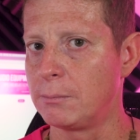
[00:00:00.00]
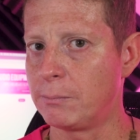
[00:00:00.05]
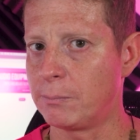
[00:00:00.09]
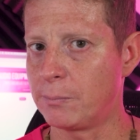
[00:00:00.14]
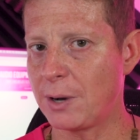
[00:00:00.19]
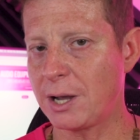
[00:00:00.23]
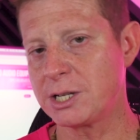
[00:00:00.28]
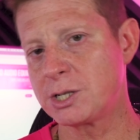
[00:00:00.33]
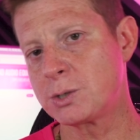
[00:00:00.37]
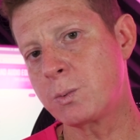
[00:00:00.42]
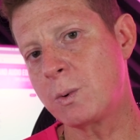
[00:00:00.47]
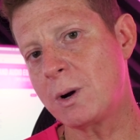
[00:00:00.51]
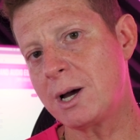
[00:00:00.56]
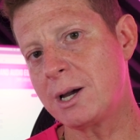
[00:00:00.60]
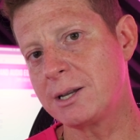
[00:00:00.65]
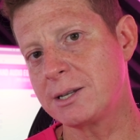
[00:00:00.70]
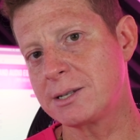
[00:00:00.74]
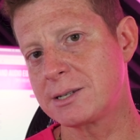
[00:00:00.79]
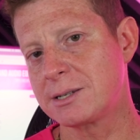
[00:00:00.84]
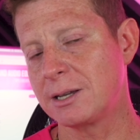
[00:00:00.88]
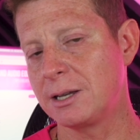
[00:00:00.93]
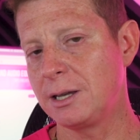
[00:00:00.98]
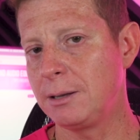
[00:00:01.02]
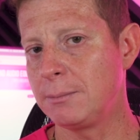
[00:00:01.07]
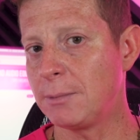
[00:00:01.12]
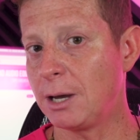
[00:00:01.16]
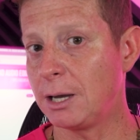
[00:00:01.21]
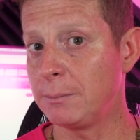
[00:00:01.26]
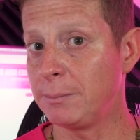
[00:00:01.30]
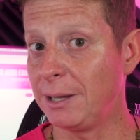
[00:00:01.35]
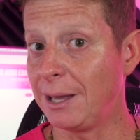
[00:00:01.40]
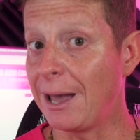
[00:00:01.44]
price-wise, it
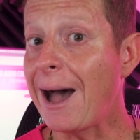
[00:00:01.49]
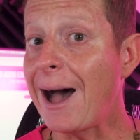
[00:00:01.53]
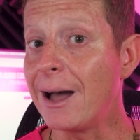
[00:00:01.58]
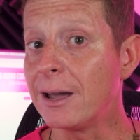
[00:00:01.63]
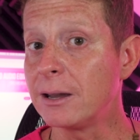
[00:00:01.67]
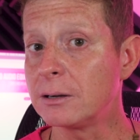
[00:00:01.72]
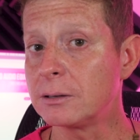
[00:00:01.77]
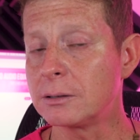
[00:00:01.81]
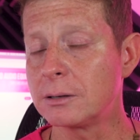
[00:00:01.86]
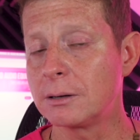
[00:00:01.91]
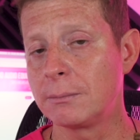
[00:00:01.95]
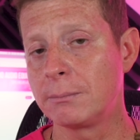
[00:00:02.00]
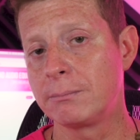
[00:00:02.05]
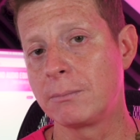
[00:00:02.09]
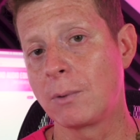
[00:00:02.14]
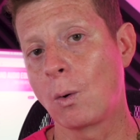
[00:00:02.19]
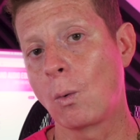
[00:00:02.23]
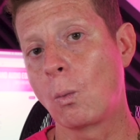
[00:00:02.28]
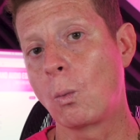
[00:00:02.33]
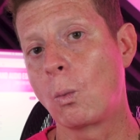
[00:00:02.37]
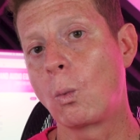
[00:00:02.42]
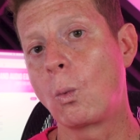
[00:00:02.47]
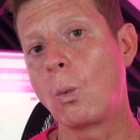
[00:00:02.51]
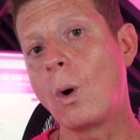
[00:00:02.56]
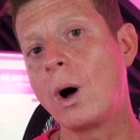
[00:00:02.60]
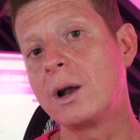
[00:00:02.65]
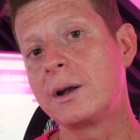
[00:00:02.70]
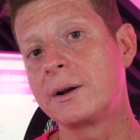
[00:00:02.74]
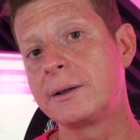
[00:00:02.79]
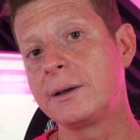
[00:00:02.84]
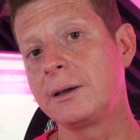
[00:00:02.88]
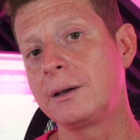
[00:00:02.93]
might be higher.
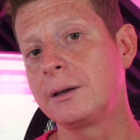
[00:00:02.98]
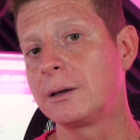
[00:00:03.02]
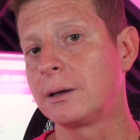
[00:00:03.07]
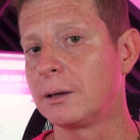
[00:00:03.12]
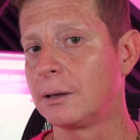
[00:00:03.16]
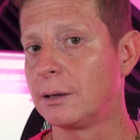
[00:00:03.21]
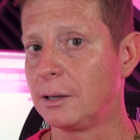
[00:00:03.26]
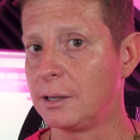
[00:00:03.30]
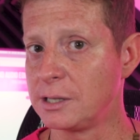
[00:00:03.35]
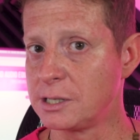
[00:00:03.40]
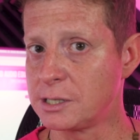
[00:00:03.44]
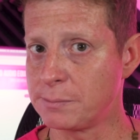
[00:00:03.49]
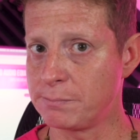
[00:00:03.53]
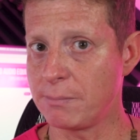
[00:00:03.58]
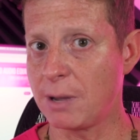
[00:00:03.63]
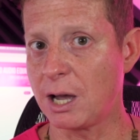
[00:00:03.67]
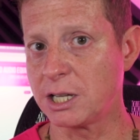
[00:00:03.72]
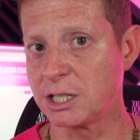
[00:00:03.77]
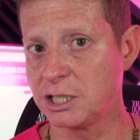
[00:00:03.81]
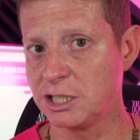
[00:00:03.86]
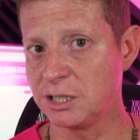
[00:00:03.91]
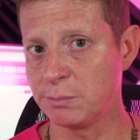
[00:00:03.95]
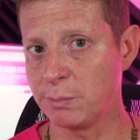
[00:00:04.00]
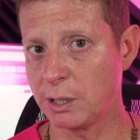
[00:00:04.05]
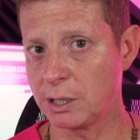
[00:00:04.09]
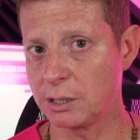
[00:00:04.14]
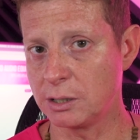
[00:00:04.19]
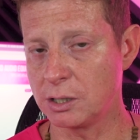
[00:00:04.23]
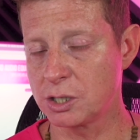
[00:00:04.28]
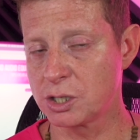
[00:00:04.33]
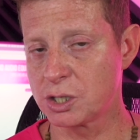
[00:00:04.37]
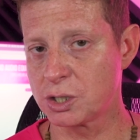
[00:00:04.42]
Quality is much
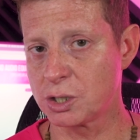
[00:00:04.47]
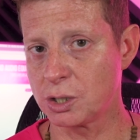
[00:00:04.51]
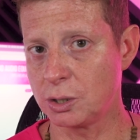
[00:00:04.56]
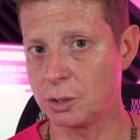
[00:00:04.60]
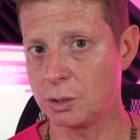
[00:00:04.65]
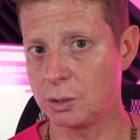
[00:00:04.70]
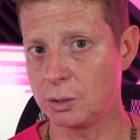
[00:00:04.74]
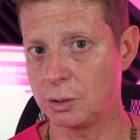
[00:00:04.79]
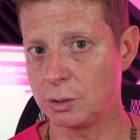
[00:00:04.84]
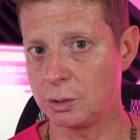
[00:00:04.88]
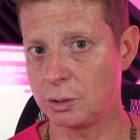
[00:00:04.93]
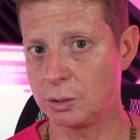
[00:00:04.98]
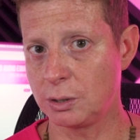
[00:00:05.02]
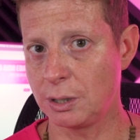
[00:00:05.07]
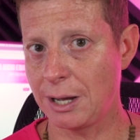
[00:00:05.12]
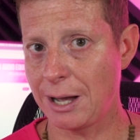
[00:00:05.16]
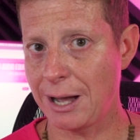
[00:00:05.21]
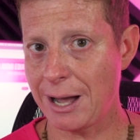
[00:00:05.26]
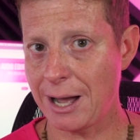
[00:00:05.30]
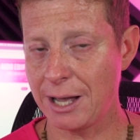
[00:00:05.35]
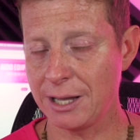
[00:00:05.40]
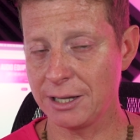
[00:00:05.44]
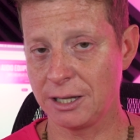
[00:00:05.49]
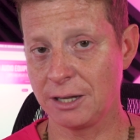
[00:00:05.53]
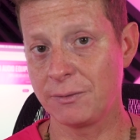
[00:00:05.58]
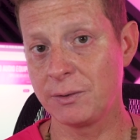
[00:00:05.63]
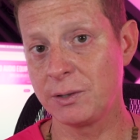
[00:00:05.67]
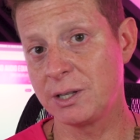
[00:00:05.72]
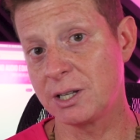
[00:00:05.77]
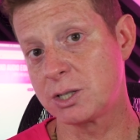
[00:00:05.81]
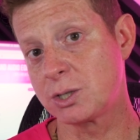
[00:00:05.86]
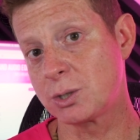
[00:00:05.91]
better. So I
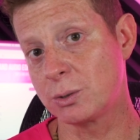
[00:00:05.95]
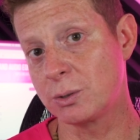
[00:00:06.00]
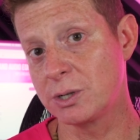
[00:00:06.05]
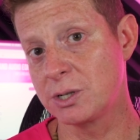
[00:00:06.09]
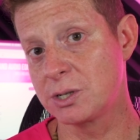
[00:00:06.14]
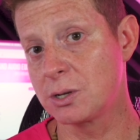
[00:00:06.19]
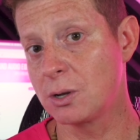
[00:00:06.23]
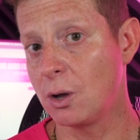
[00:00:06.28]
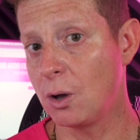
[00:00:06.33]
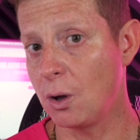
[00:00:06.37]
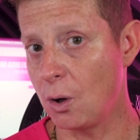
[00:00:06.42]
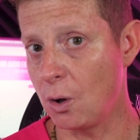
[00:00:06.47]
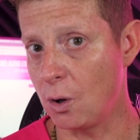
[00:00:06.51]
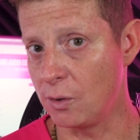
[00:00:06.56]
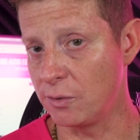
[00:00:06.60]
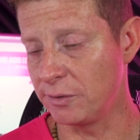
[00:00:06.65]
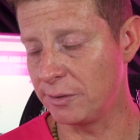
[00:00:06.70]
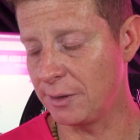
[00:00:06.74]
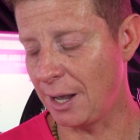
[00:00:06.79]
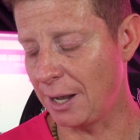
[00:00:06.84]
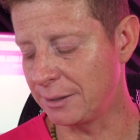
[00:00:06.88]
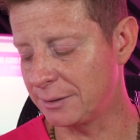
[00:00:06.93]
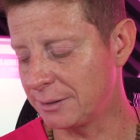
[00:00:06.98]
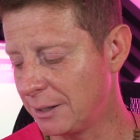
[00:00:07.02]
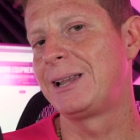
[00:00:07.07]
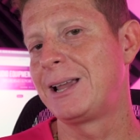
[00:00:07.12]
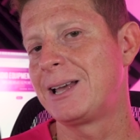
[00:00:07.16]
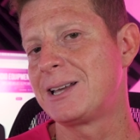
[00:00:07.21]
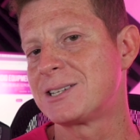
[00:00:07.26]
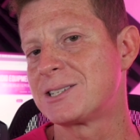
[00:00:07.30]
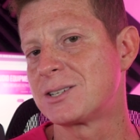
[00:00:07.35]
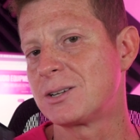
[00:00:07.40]
give you the choice on that.
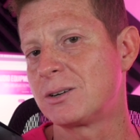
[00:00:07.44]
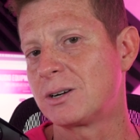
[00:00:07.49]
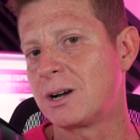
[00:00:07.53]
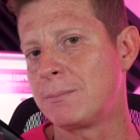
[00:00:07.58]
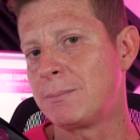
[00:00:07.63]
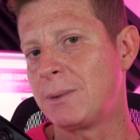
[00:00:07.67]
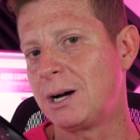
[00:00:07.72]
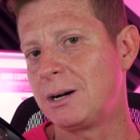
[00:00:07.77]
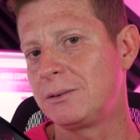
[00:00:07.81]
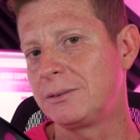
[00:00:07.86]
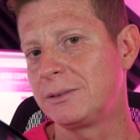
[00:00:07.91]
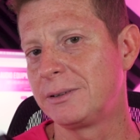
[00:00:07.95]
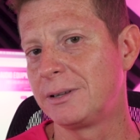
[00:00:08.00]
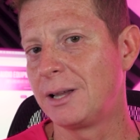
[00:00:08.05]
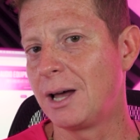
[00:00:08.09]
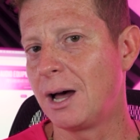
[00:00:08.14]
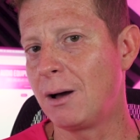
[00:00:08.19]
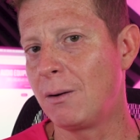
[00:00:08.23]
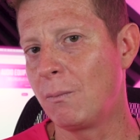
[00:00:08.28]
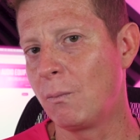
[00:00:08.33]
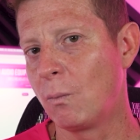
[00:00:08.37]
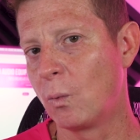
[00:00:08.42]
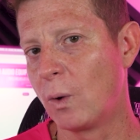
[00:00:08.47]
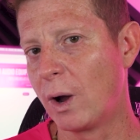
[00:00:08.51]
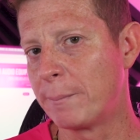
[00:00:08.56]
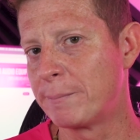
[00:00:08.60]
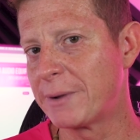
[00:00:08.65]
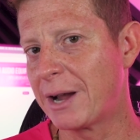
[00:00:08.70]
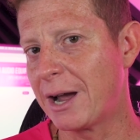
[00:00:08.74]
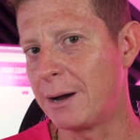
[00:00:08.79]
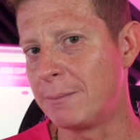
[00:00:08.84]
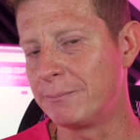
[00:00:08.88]
Let's talk about the
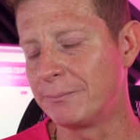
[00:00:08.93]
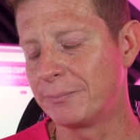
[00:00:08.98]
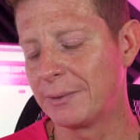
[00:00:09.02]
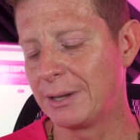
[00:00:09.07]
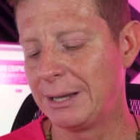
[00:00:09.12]
webcam.